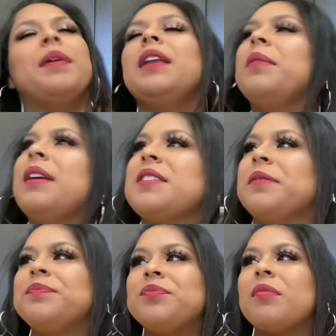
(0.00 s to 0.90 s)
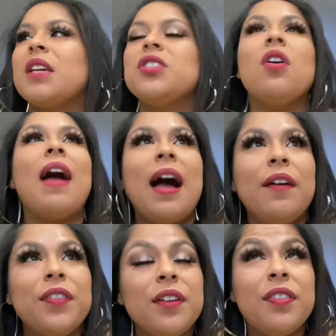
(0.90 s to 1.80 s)
Anyways, so
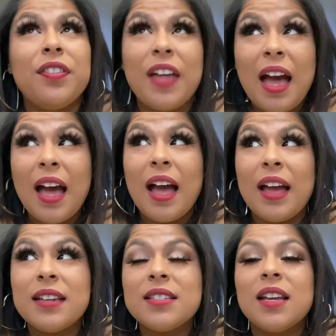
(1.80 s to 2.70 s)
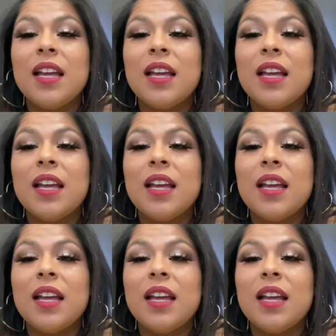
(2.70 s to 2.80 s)
after that,